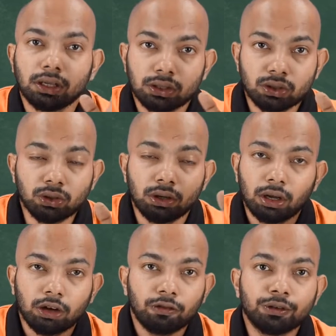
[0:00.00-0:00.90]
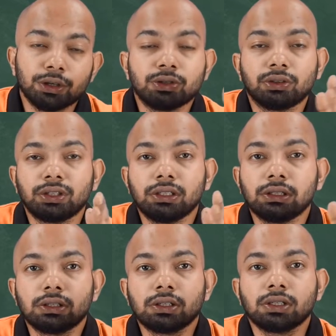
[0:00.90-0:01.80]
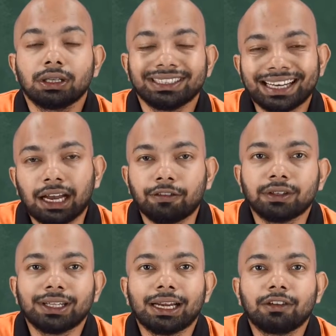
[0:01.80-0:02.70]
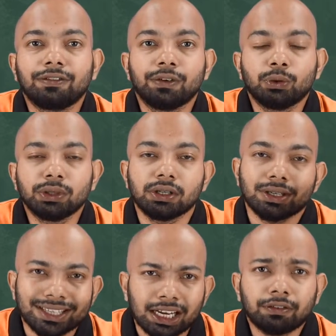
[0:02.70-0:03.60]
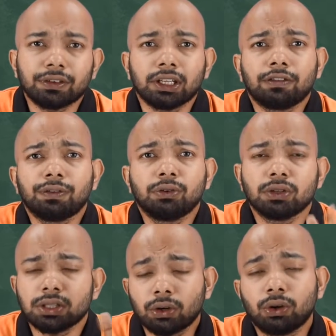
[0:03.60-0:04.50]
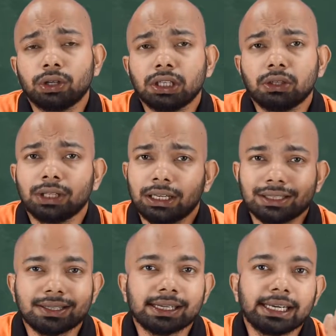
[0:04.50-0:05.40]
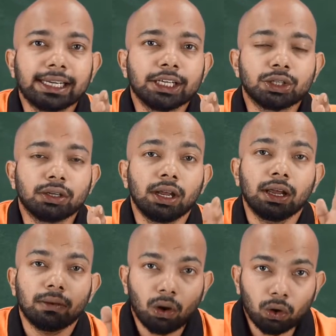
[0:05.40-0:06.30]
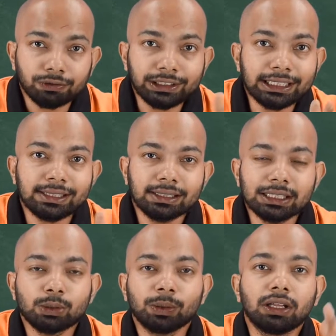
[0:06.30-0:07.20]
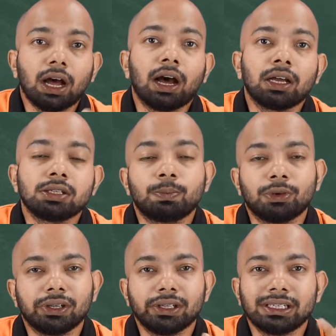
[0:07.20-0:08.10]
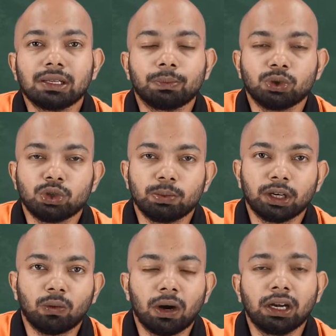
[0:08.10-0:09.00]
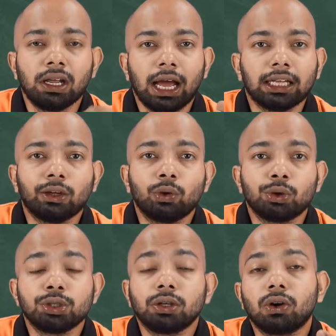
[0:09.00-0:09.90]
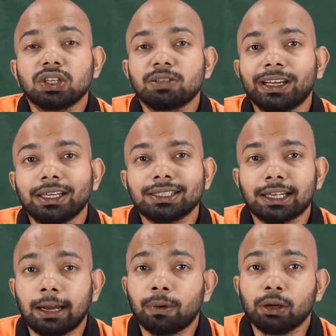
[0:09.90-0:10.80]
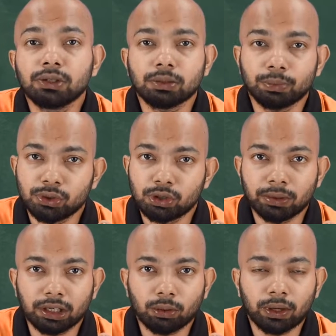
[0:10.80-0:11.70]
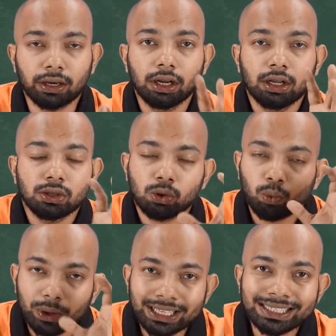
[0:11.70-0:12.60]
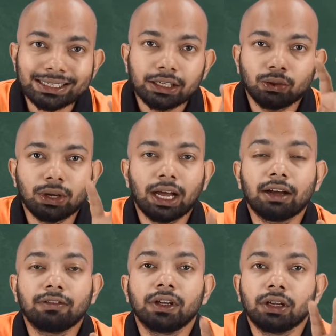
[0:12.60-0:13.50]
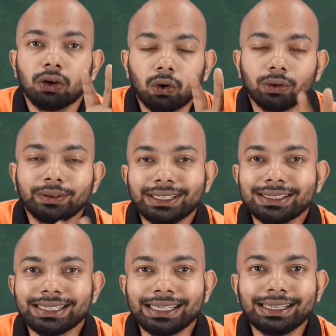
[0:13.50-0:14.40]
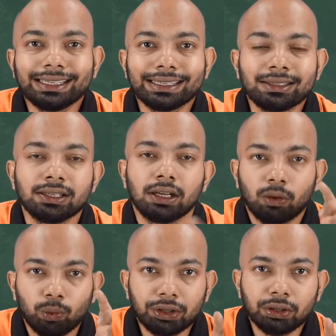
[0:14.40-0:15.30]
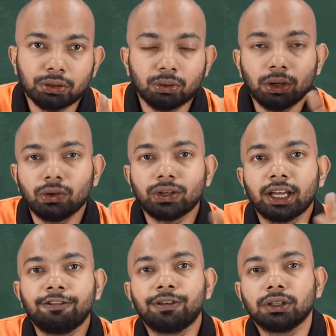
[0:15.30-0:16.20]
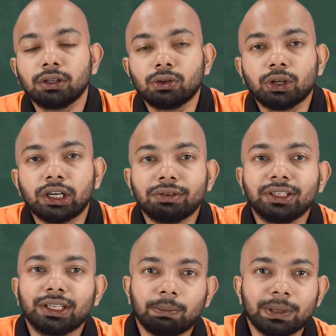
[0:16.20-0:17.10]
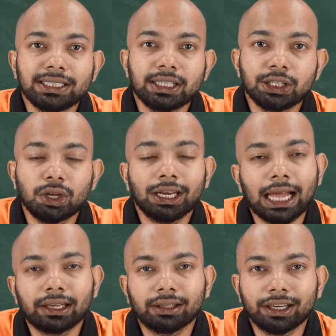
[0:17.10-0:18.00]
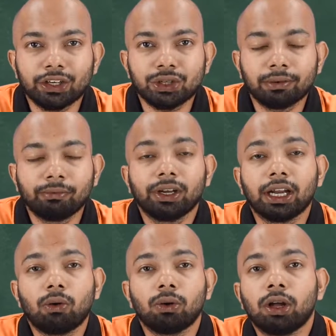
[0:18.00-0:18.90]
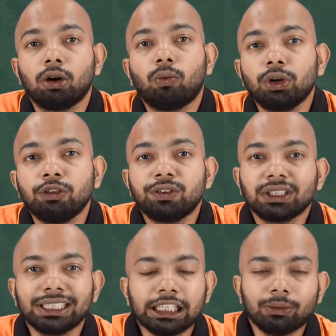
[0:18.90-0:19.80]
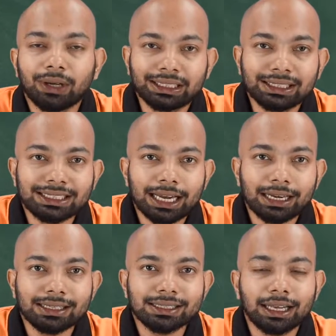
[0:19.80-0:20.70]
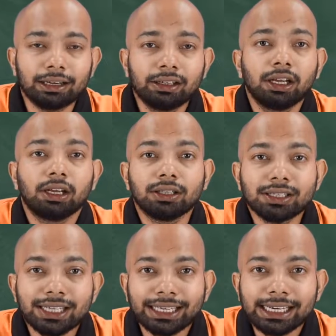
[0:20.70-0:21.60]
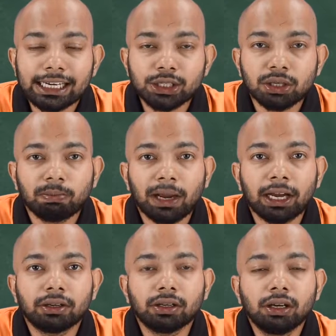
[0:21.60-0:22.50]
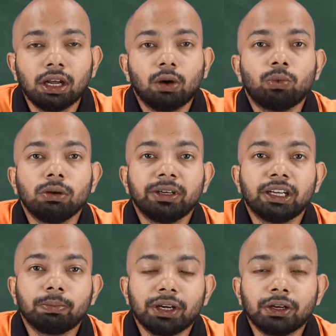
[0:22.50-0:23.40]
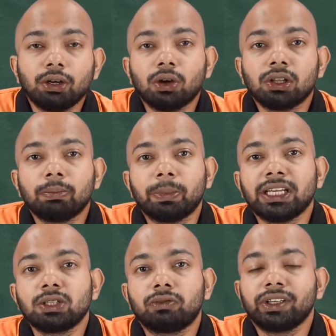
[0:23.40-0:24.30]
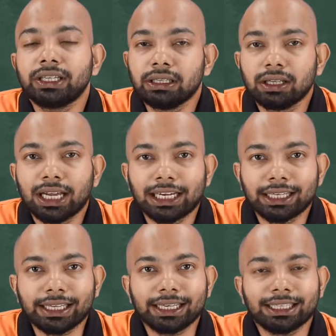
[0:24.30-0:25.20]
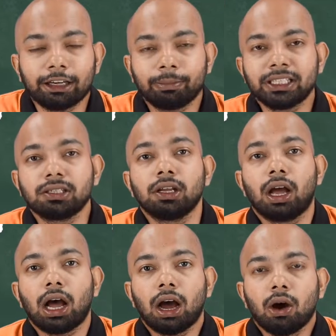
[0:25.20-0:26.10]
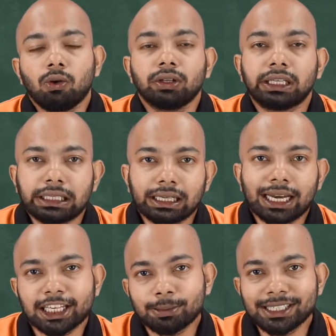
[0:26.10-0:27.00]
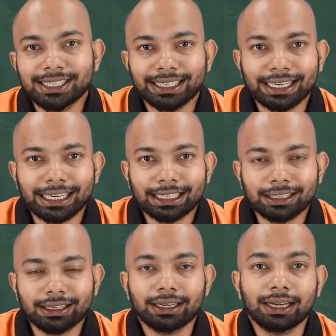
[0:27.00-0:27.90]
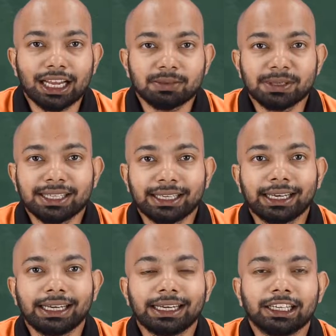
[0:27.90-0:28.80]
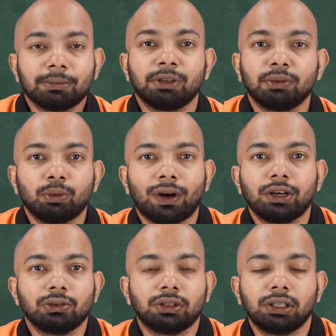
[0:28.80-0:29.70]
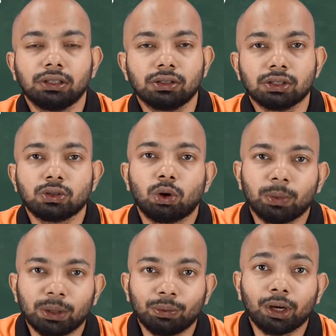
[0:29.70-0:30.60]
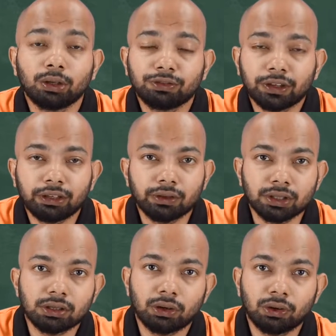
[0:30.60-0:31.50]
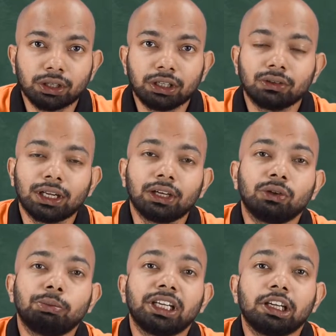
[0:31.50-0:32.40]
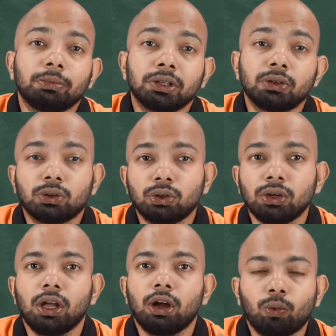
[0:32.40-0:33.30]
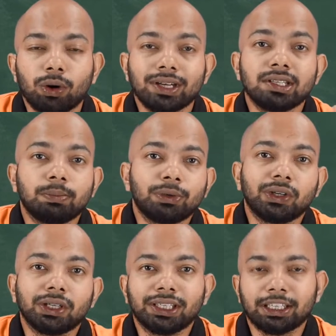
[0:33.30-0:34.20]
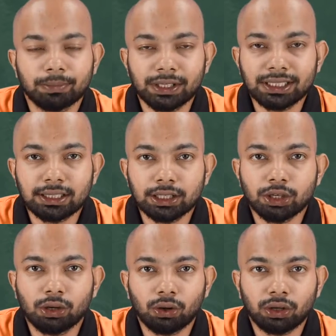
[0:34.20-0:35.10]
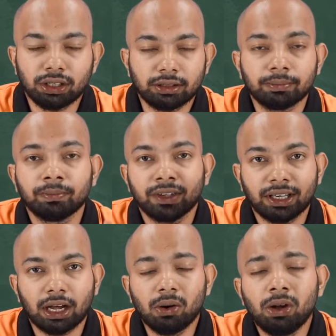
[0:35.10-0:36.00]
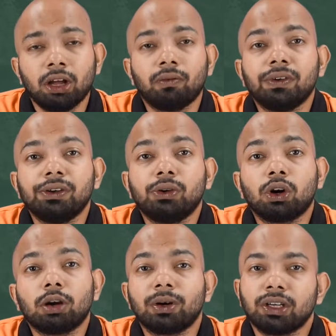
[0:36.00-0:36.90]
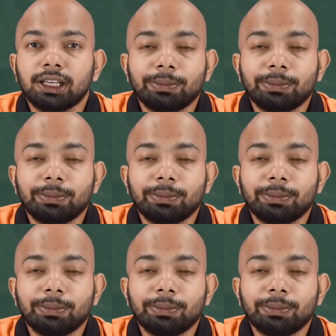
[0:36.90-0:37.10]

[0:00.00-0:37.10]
So first to 3 years, then after that few years, then after that few years, according to that the segregation of these years with the hours per year is supposed to be required, and the original cost minus scrap value is supposed to be required. So once you have all these details with you, you can further go ahead with the depreciation calculation. Now, what you further need to understand is that the segregation pattern will be dependent on the base of the year category. That means how the year has been segregated. It has been segregated between 1 to 3 years or between 1 to 5 years. According to that, you'll be able to know what is the per year depreciation on it. Now, when you talk about